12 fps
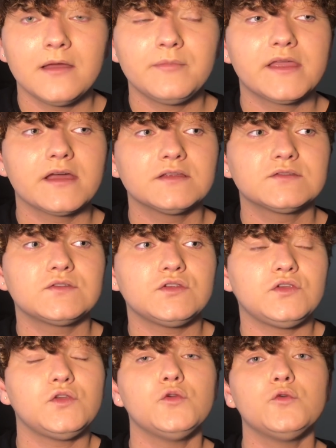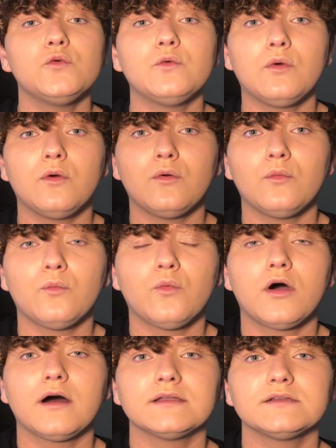because you
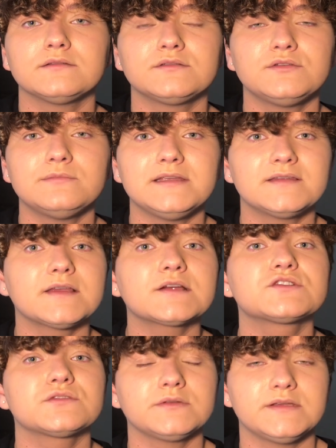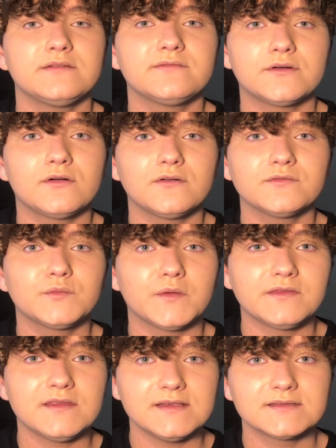want to be sexually involved
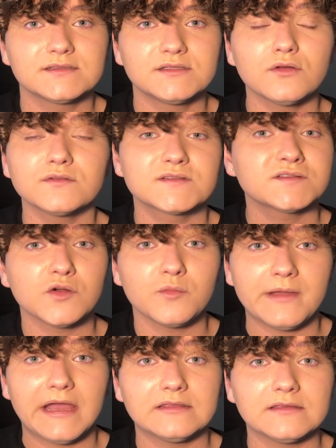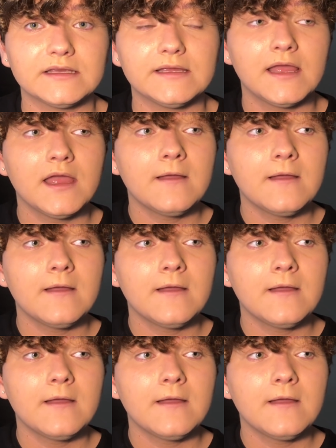with these adults so badly.